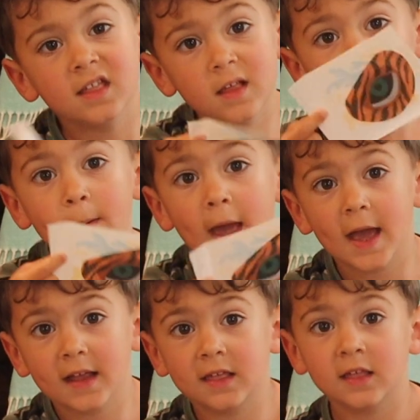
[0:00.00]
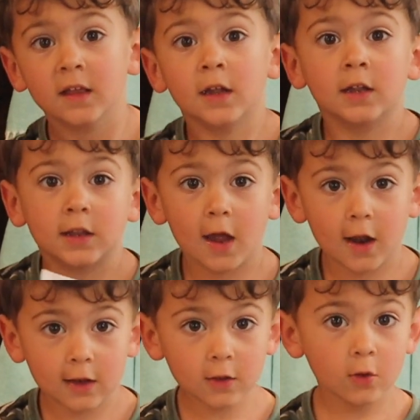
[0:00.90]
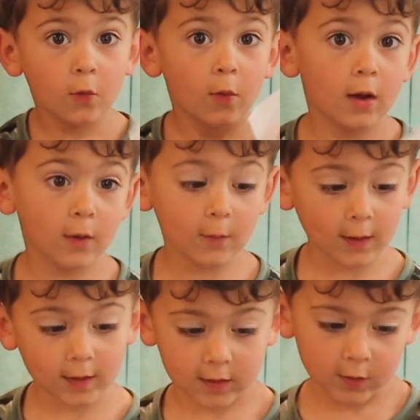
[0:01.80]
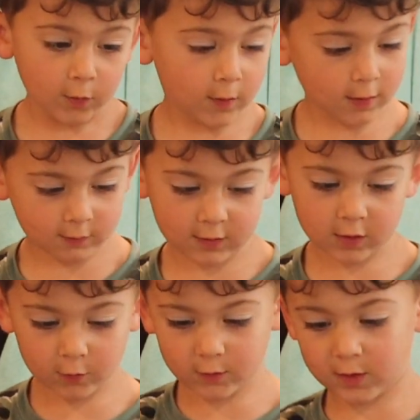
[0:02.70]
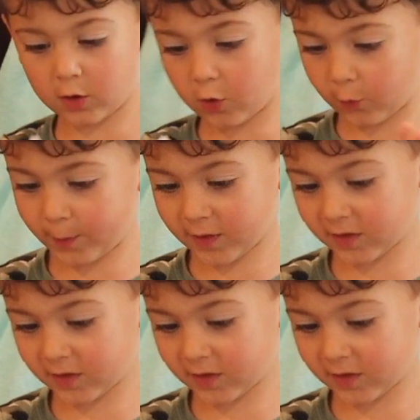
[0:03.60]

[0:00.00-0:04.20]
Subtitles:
the pants, then when we open